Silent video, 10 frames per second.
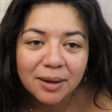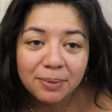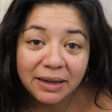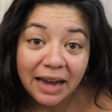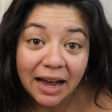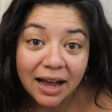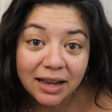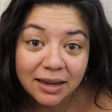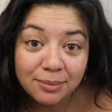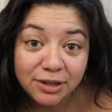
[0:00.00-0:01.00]
But yeah,
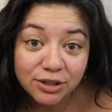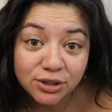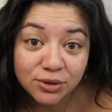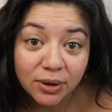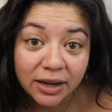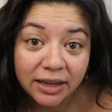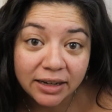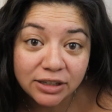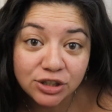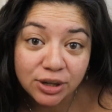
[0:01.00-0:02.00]
let me just go ahead
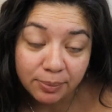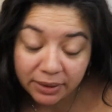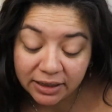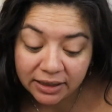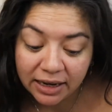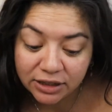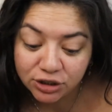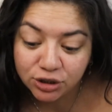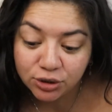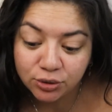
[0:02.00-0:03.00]
and jump in
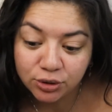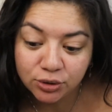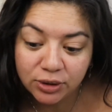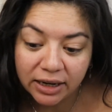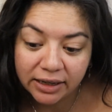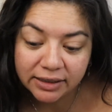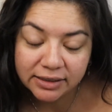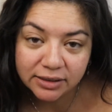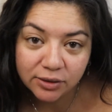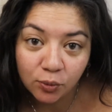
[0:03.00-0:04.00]
and show you
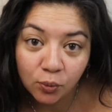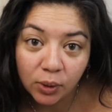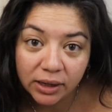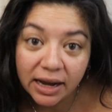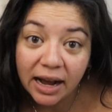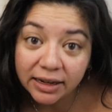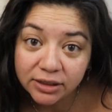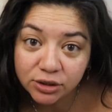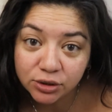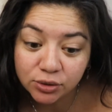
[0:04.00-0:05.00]
guys what
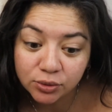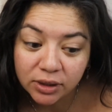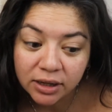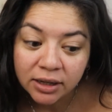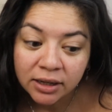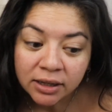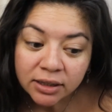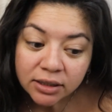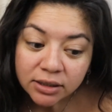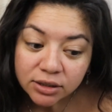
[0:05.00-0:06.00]
I do
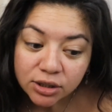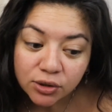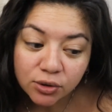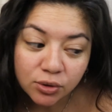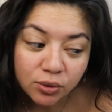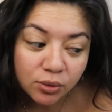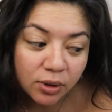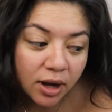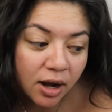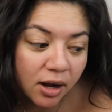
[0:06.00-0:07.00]
to